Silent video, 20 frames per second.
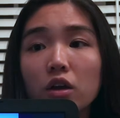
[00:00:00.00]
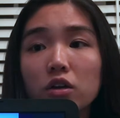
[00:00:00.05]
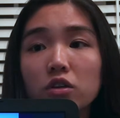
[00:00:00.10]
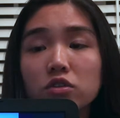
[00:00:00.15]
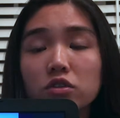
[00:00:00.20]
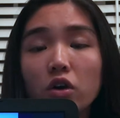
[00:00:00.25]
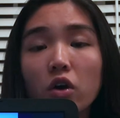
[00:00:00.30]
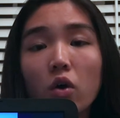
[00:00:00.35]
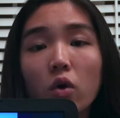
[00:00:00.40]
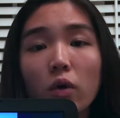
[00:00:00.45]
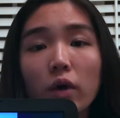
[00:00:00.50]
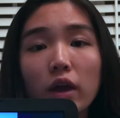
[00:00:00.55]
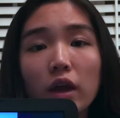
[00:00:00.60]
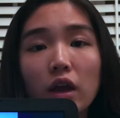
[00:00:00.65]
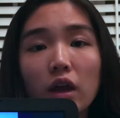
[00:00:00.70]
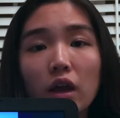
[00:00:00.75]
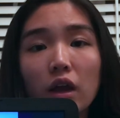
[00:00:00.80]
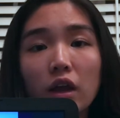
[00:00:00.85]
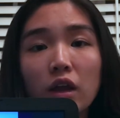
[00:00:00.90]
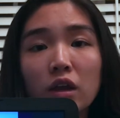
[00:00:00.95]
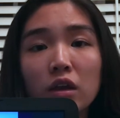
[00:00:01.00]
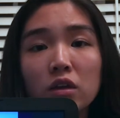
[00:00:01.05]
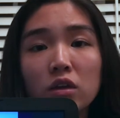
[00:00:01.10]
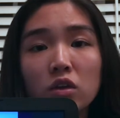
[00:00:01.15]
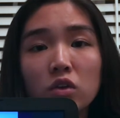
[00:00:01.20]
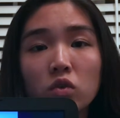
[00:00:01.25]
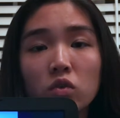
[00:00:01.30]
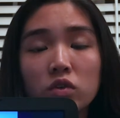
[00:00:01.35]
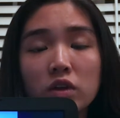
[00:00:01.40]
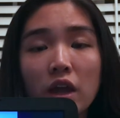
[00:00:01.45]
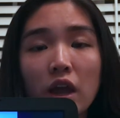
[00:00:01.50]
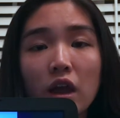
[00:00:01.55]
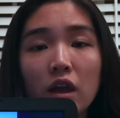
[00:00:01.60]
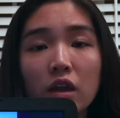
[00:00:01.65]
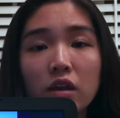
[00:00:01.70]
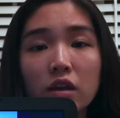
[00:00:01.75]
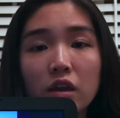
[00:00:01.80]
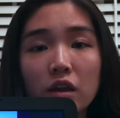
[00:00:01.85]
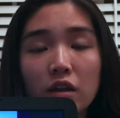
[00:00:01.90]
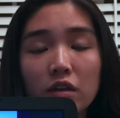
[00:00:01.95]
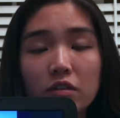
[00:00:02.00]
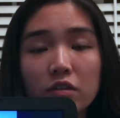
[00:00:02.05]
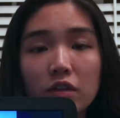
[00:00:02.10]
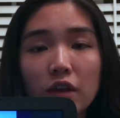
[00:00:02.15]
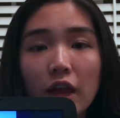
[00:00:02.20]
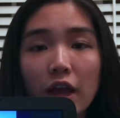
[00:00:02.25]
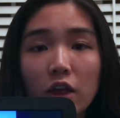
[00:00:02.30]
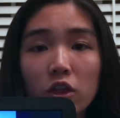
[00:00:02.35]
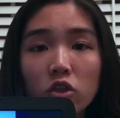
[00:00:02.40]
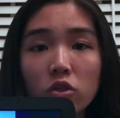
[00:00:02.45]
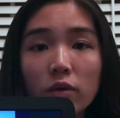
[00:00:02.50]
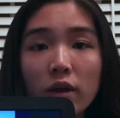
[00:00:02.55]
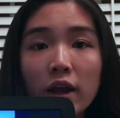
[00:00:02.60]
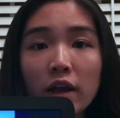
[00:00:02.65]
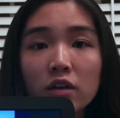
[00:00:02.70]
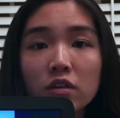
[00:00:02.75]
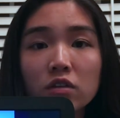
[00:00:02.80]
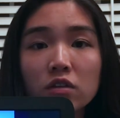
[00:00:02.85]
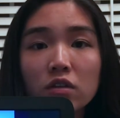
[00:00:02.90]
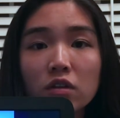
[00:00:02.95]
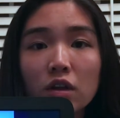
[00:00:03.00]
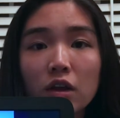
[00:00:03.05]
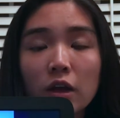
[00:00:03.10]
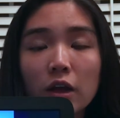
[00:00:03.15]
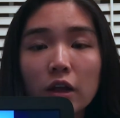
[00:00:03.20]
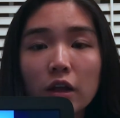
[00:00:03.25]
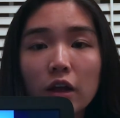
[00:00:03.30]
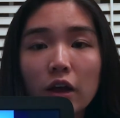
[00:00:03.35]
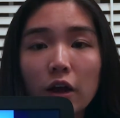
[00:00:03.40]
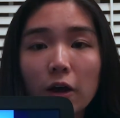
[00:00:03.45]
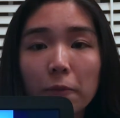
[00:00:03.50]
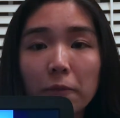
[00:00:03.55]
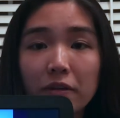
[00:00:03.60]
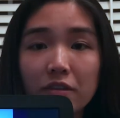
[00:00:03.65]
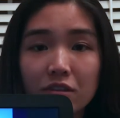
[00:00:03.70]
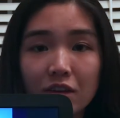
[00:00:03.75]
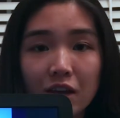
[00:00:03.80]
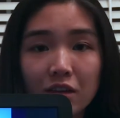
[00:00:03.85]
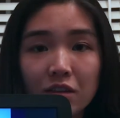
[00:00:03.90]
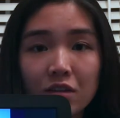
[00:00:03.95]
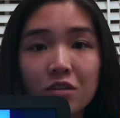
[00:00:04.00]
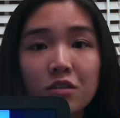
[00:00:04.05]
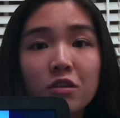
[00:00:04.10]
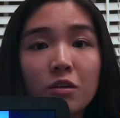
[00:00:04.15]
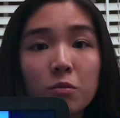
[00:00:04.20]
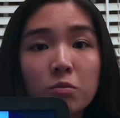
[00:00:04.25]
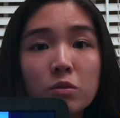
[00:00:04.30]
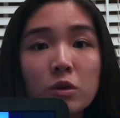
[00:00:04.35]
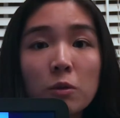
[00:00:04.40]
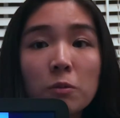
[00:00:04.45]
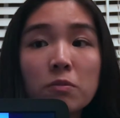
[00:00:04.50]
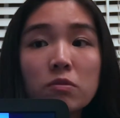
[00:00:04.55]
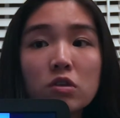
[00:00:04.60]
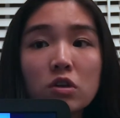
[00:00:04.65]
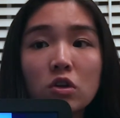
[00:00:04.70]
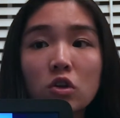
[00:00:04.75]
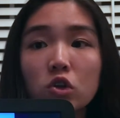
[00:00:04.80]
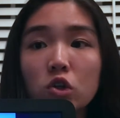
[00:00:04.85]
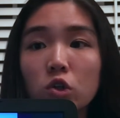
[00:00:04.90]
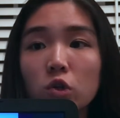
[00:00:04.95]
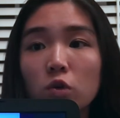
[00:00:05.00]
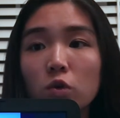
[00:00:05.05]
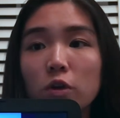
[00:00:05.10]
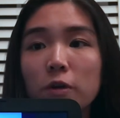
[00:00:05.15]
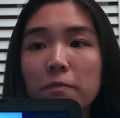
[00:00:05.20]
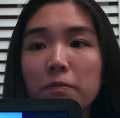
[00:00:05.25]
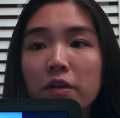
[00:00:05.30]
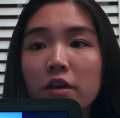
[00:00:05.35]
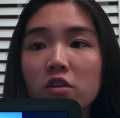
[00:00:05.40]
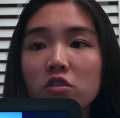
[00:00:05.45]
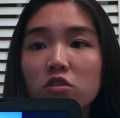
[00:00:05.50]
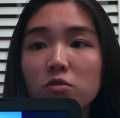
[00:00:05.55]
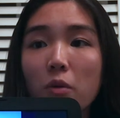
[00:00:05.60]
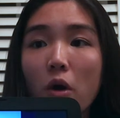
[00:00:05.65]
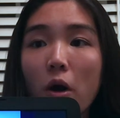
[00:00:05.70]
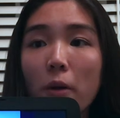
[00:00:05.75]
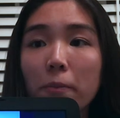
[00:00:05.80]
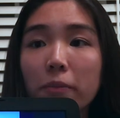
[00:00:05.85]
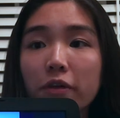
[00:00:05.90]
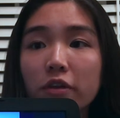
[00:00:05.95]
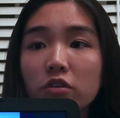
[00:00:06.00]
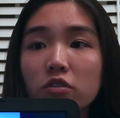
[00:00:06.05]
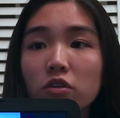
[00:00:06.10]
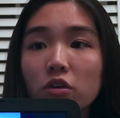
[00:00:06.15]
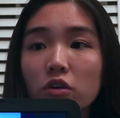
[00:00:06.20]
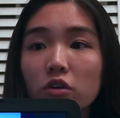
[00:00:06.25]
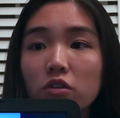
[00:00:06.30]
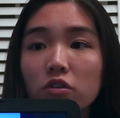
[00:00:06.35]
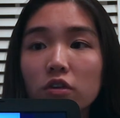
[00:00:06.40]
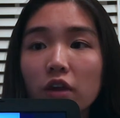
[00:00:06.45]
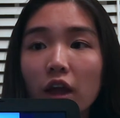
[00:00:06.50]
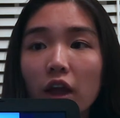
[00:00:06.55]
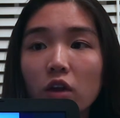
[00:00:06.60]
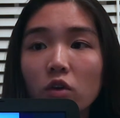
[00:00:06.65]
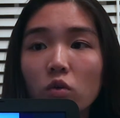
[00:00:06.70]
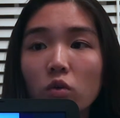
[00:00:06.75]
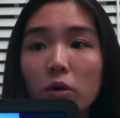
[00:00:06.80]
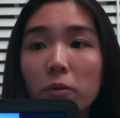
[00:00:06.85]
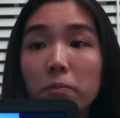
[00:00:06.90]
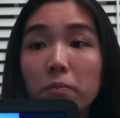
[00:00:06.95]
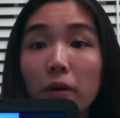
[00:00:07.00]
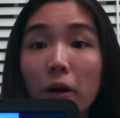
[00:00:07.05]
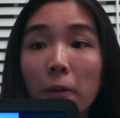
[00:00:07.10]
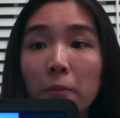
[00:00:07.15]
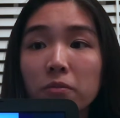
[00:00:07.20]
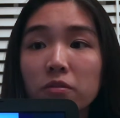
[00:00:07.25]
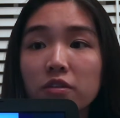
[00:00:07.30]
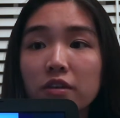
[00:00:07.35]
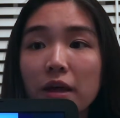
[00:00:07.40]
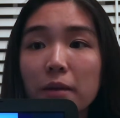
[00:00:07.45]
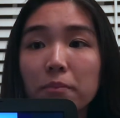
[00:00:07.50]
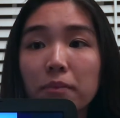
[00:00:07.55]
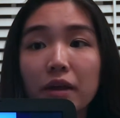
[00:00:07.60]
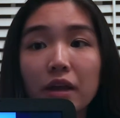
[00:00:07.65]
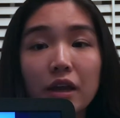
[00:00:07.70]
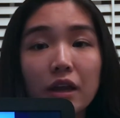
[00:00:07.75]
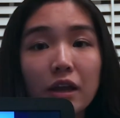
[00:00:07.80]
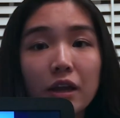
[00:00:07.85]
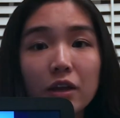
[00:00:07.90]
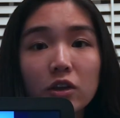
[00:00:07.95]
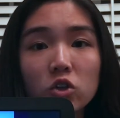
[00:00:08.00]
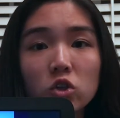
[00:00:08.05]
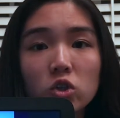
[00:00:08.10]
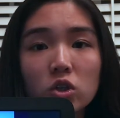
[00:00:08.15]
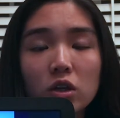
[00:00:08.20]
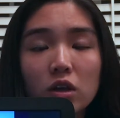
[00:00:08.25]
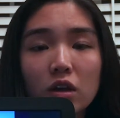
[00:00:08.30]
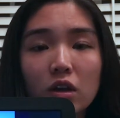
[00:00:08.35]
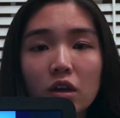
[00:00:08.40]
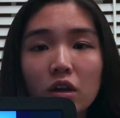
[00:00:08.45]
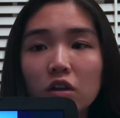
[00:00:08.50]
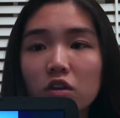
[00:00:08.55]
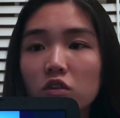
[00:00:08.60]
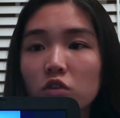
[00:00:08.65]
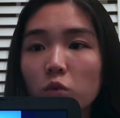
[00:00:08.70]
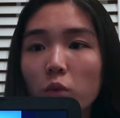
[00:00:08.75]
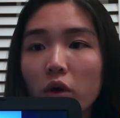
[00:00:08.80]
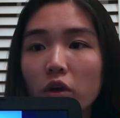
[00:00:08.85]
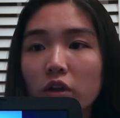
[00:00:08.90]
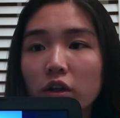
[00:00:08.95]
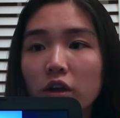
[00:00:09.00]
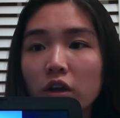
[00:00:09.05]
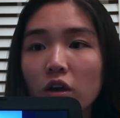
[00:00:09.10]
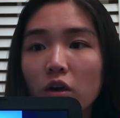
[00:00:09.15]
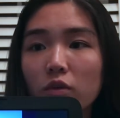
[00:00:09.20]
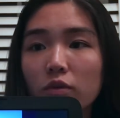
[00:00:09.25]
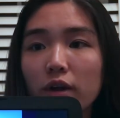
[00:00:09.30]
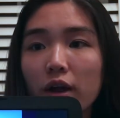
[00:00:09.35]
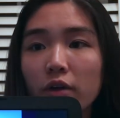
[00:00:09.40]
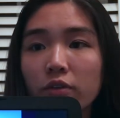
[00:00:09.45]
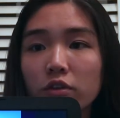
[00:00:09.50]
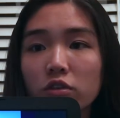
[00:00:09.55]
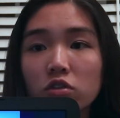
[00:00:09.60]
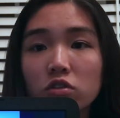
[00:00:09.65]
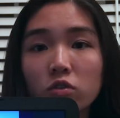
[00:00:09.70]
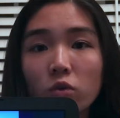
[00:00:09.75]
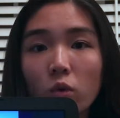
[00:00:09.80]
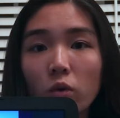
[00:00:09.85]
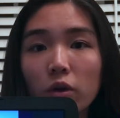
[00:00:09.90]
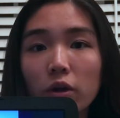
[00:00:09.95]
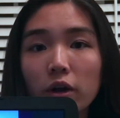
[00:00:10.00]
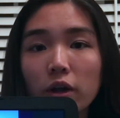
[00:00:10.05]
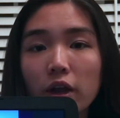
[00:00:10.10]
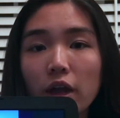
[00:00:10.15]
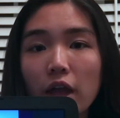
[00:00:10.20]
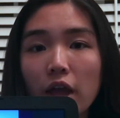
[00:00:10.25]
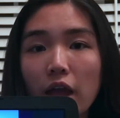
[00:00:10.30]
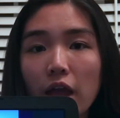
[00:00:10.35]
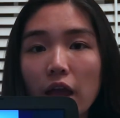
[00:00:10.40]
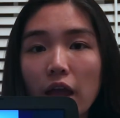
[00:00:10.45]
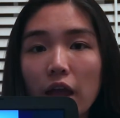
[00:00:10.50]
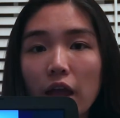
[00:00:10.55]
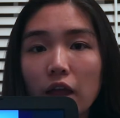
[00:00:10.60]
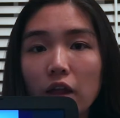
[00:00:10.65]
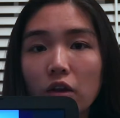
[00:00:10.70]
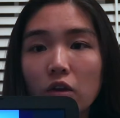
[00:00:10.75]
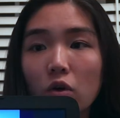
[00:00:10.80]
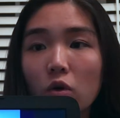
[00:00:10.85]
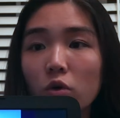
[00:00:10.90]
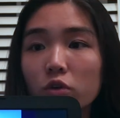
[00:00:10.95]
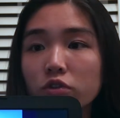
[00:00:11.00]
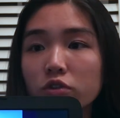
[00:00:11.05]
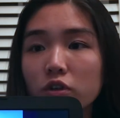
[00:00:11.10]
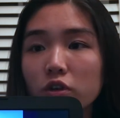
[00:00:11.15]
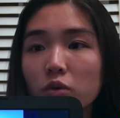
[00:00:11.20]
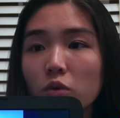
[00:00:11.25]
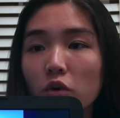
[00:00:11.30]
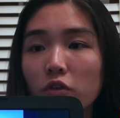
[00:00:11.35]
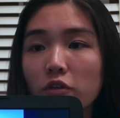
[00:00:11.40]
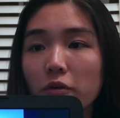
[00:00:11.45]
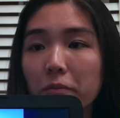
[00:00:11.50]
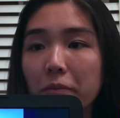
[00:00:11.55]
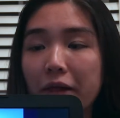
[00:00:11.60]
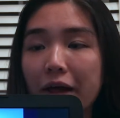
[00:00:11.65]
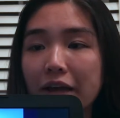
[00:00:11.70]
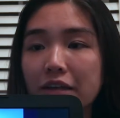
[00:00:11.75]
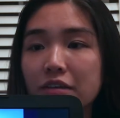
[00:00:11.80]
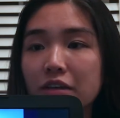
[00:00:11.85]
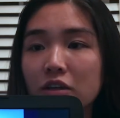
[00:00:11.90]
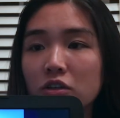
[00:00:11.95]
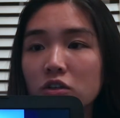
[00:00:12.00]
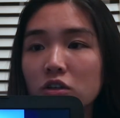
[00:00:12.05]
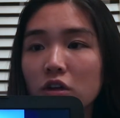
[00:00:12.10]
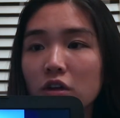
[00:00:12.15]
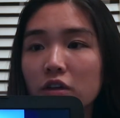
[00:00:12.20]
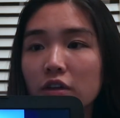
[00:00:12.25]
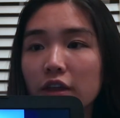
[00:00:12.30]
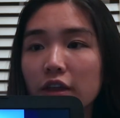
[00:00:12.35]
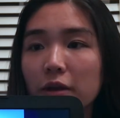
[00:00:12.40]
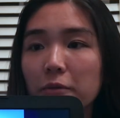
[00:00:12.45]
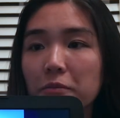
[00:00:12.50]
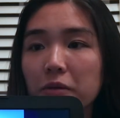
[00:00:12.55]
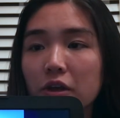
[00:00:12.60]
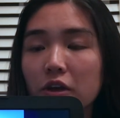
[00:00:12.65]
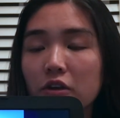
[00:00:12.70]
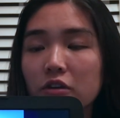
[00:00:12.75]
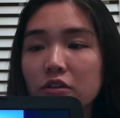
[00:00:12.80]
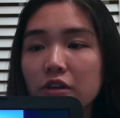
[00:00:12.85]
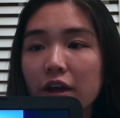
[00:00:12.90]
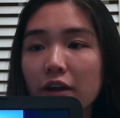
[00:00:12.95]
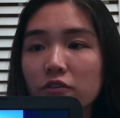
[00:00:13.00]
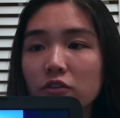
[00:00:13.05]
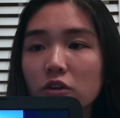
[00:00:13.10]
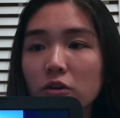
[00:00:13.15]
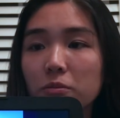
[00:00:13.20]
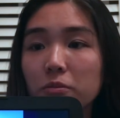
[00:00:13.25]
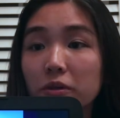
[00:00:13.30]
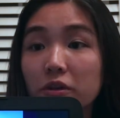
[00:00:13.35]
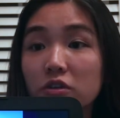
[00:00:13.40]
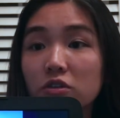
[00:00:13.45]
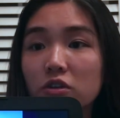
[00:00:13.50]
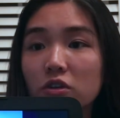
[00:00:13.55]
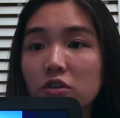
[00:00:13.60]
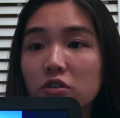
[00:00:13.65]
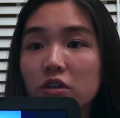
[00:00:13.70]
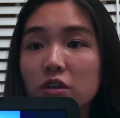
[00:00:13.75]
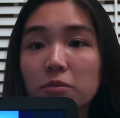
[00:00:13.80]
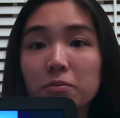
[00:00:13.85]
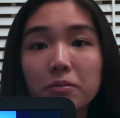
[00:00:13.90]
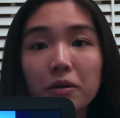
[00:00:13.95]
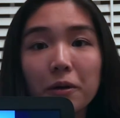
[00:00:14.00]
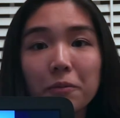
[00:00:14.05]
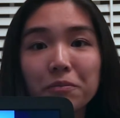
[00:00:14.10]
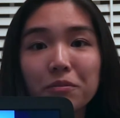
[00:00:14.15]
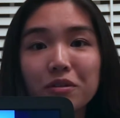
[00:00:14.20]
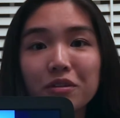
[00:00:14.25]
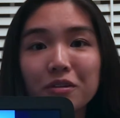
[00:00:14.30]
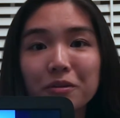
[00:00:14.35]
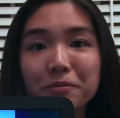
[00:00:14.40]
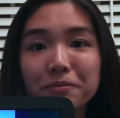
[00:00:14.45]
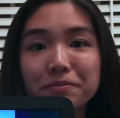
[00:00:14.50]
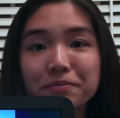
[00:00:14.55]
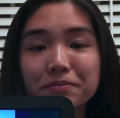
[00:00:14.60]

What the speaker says: So in cutaneous anthrax, its signs and symptoms include small blisters and or bumps that may itch, swelling around the sore, and ulcer with a black center that appears after blisters and bumps.